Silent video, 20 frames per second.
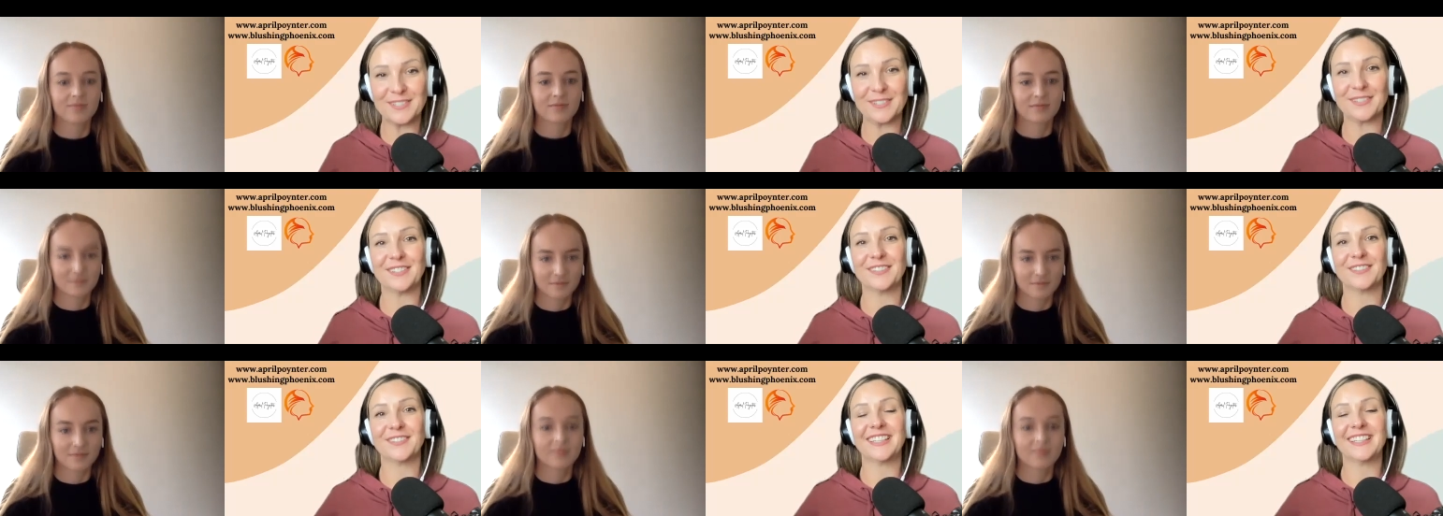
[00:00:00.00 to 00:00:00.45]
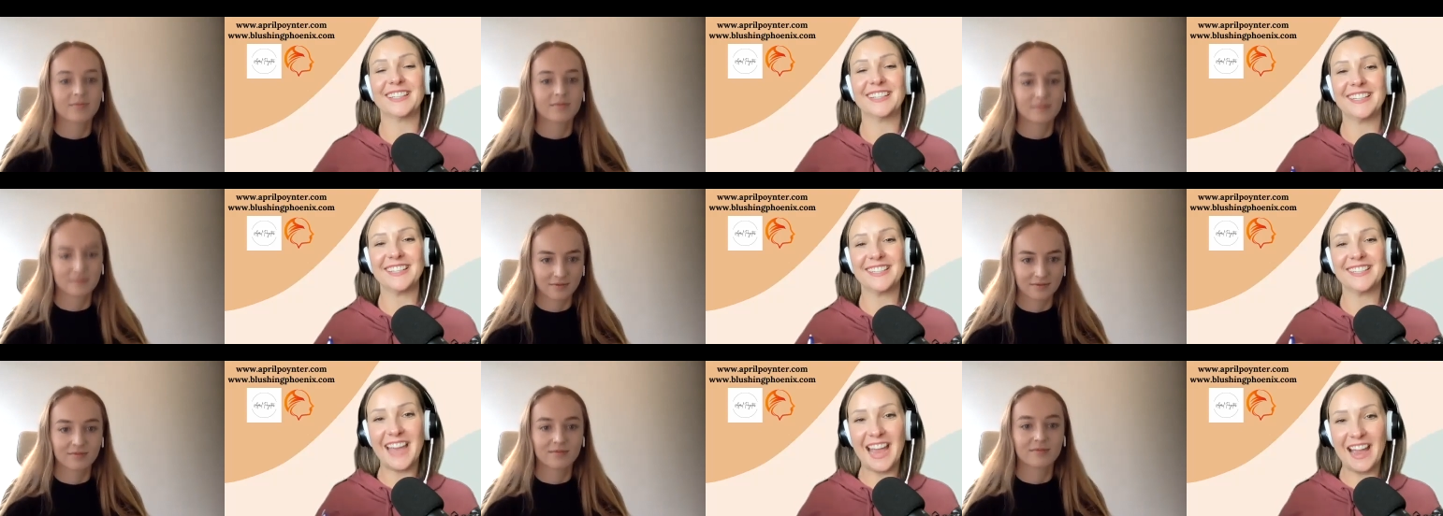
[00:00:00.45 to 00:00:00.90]

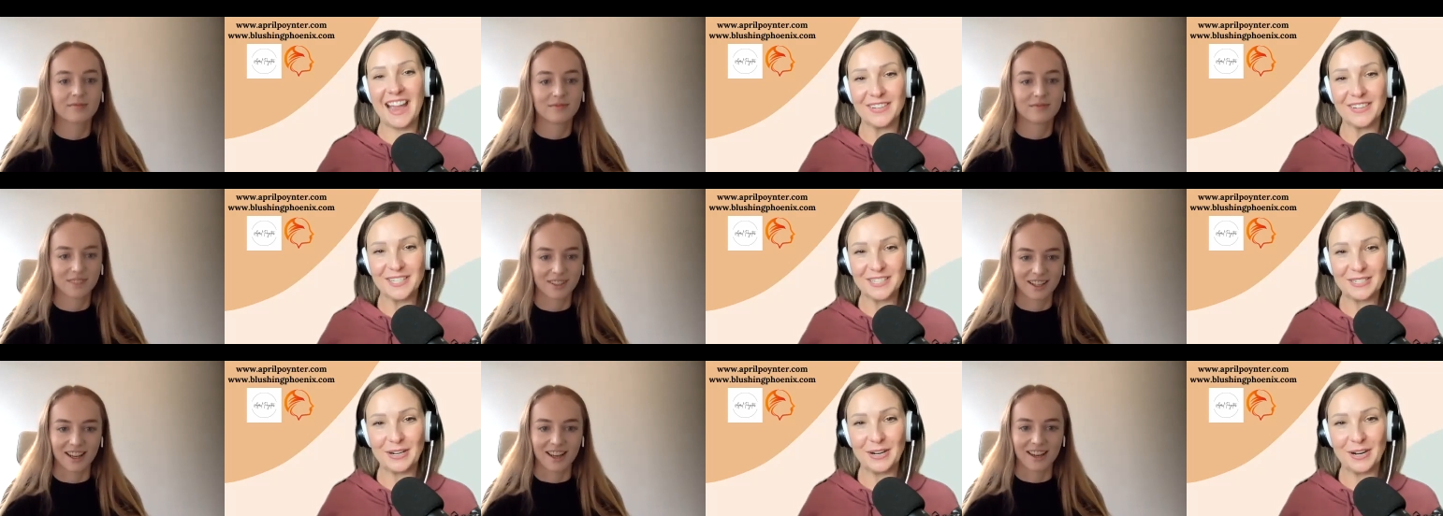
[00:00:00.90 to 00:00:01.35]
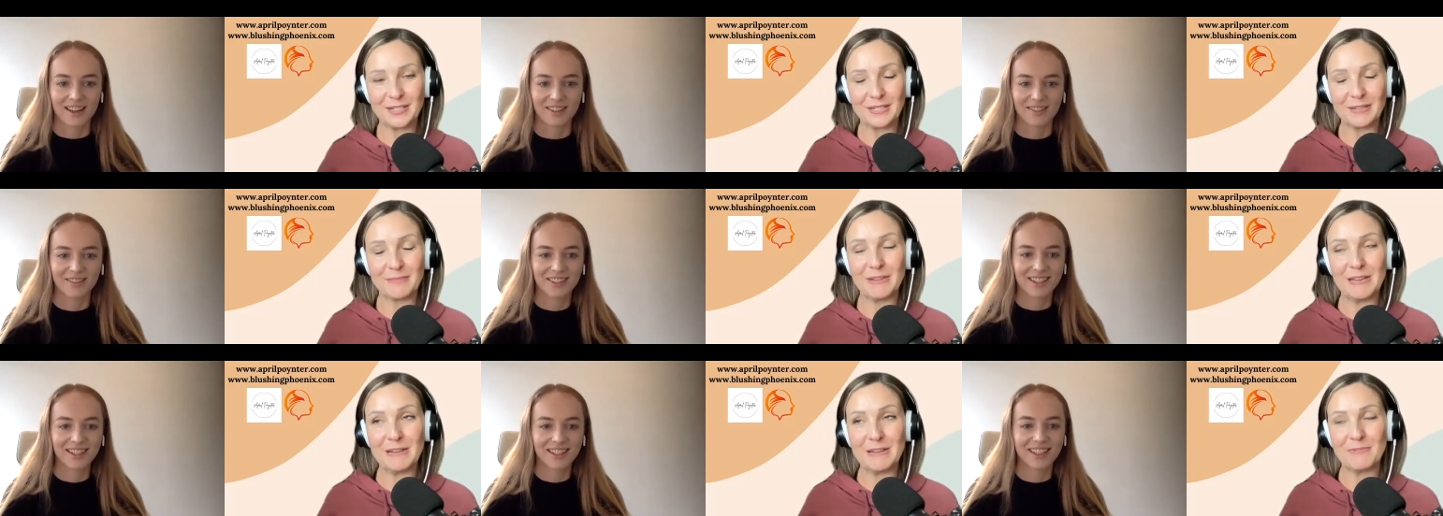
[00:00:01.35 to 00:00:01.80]
Speaker 1: service, having to talk yeah.
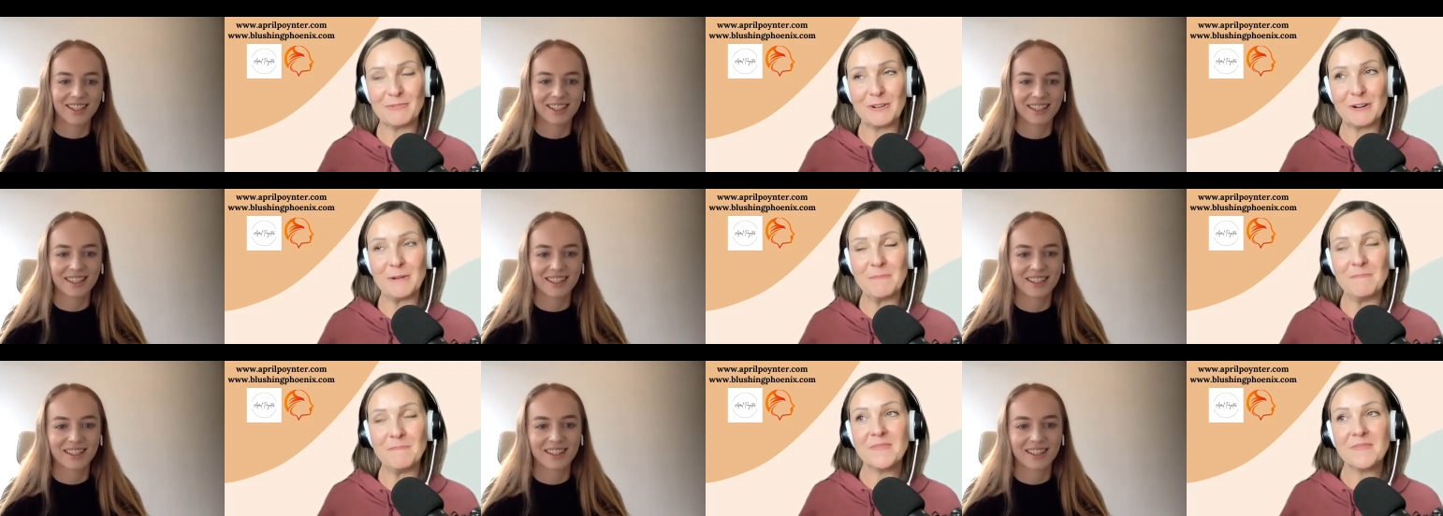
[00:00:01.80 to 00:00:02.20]
to people.